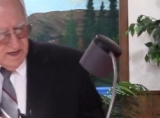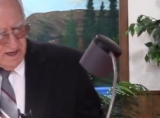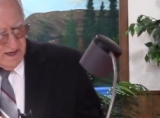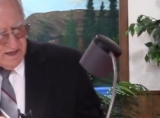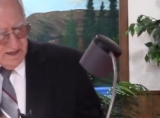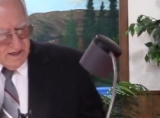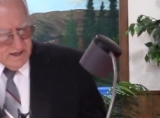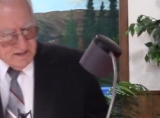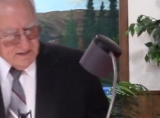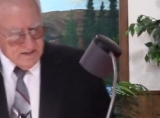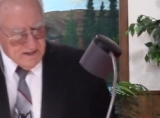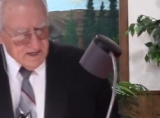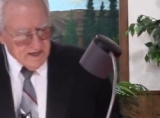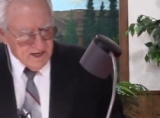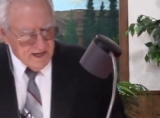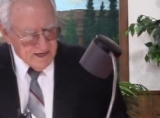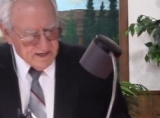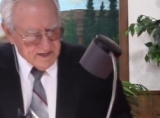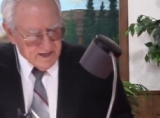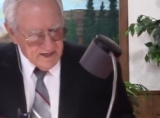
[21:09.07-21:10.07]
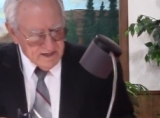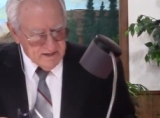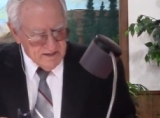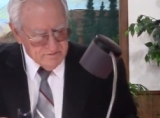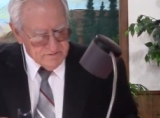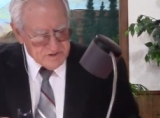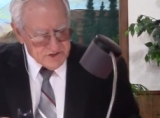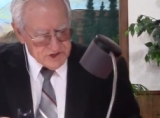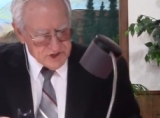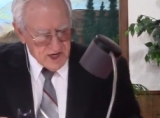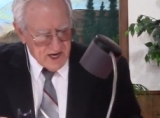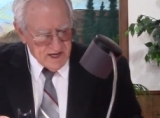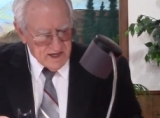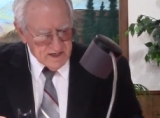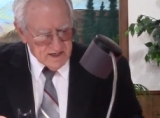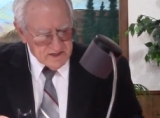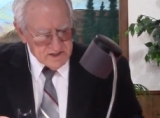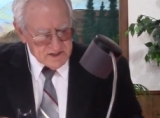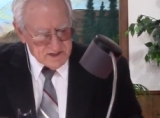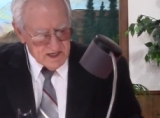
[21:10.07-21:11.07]
And then uh, again, he was
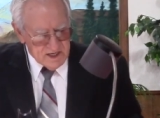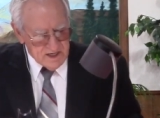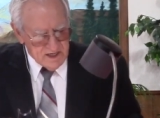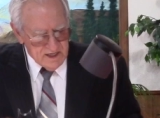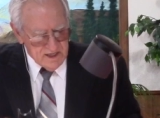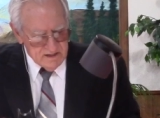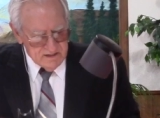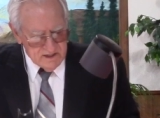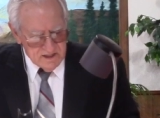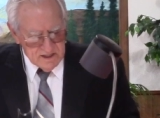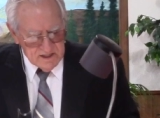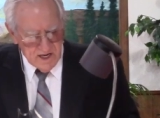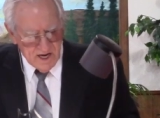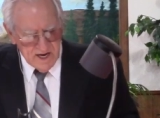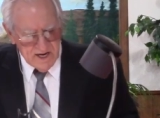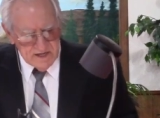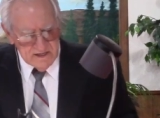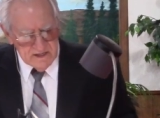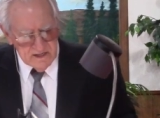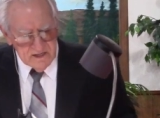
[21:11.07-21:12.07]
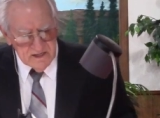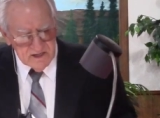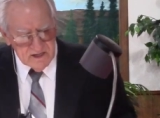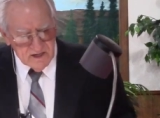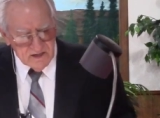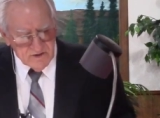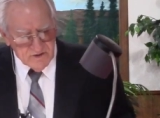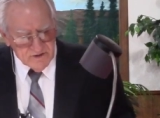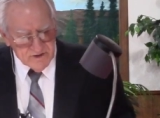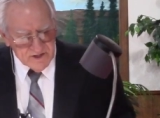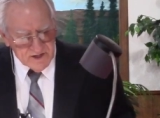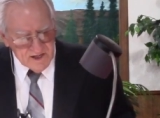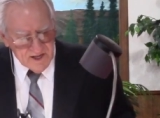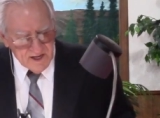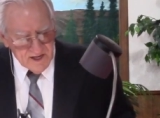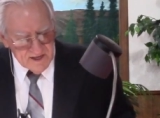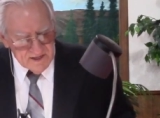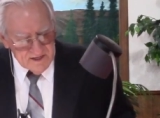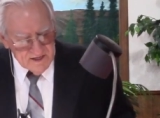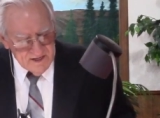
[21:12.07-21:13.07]
challenged and he denied the Lord
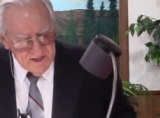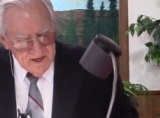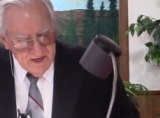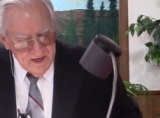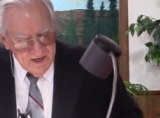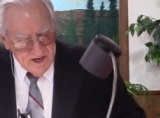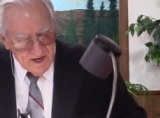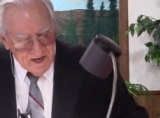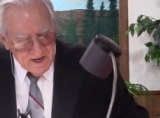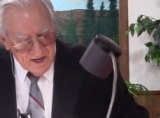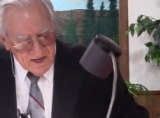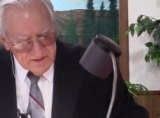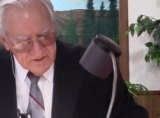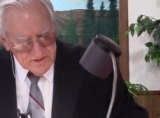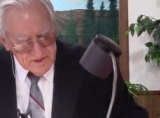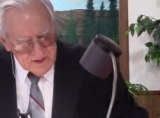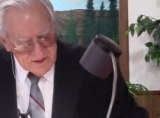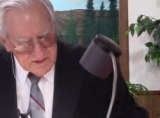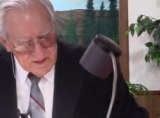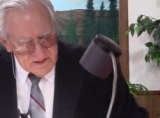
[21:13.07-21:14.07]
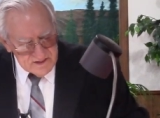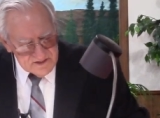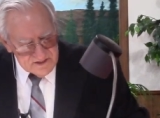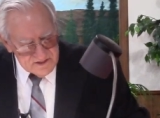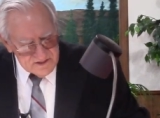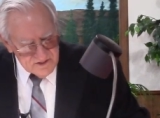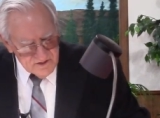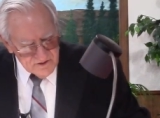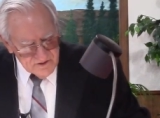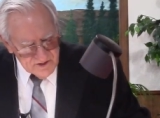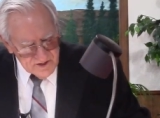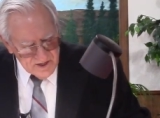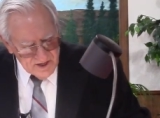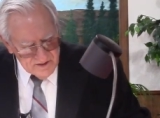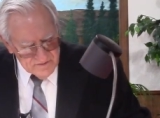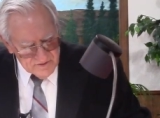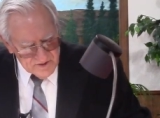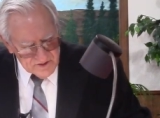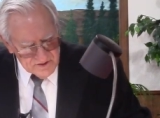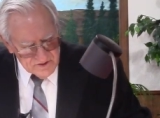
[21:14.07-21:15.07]
again. I think the story
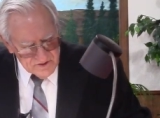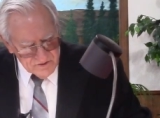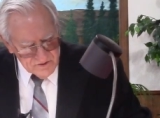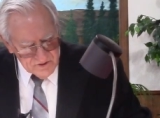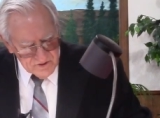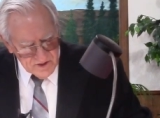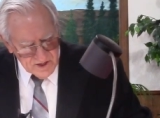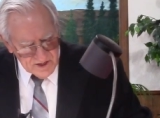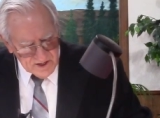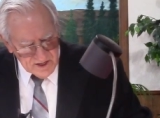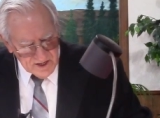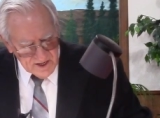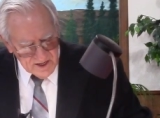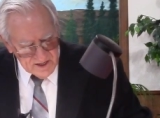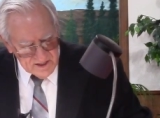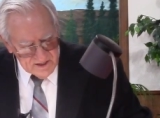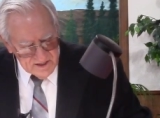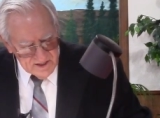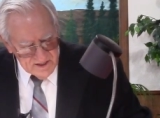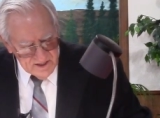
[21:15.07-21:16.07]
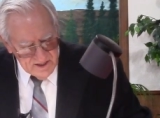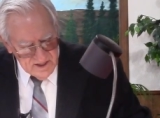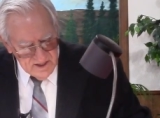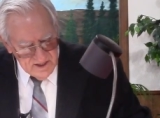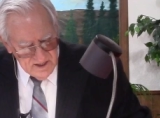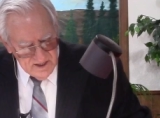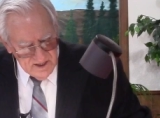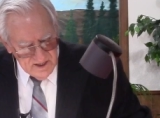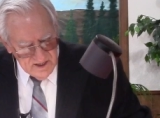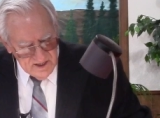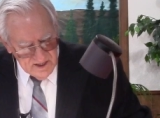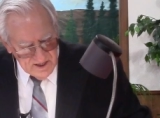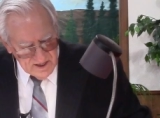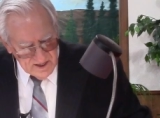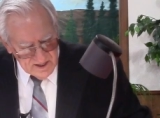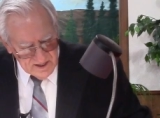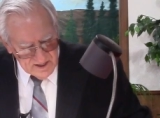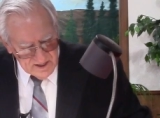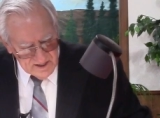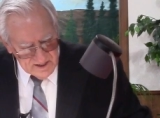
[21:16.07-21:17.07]
of the door again
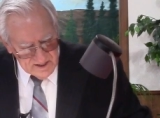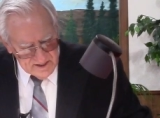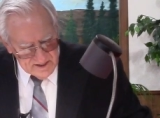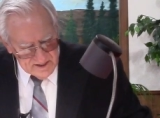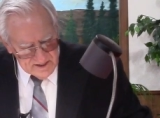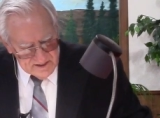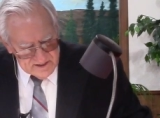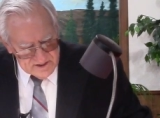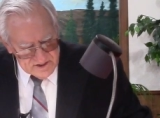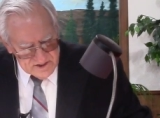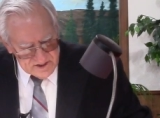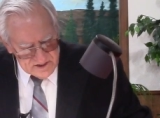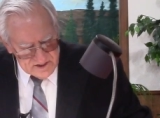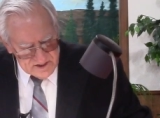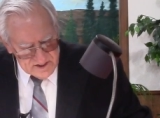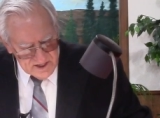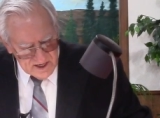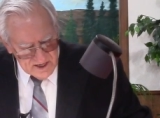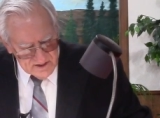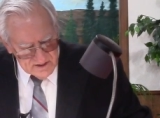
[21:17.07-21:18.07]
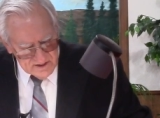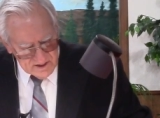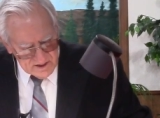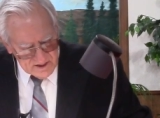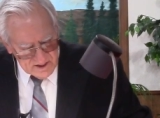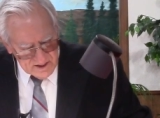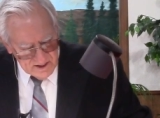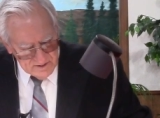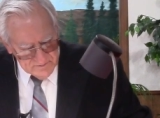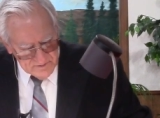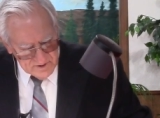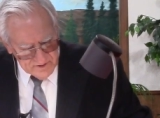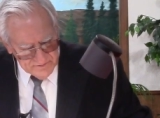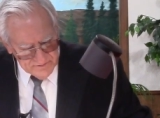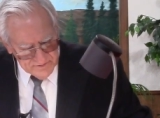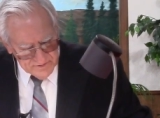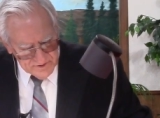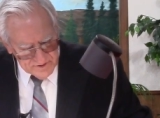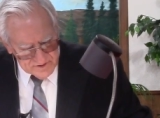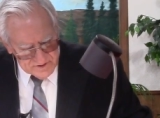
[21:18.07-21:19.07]
uh, is just down a couple of
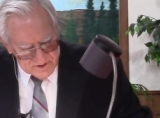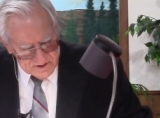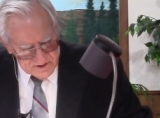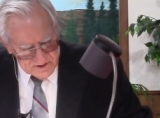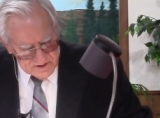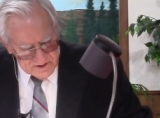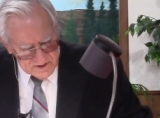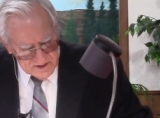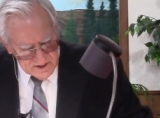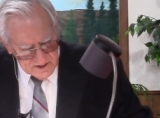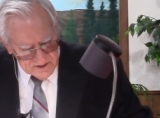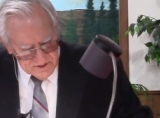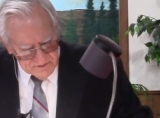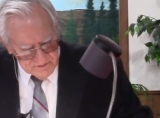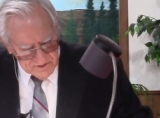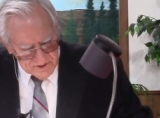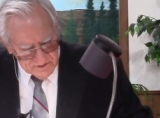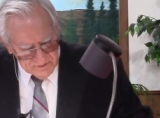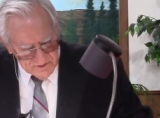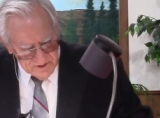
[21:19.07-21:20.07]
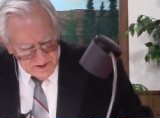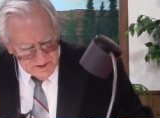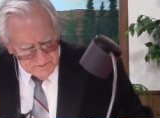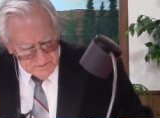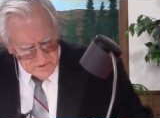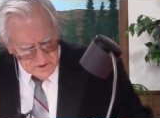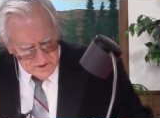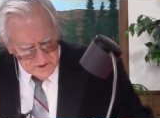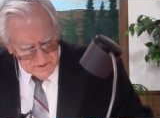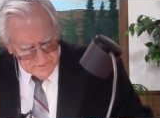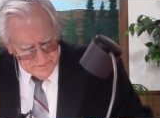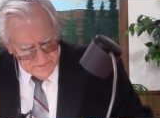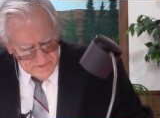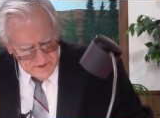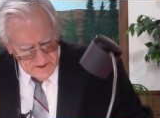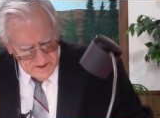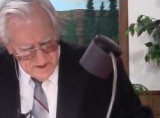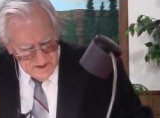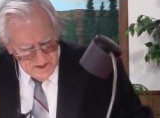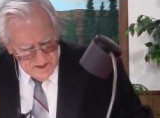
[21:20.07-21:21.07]
verses, and I don't want to read them all.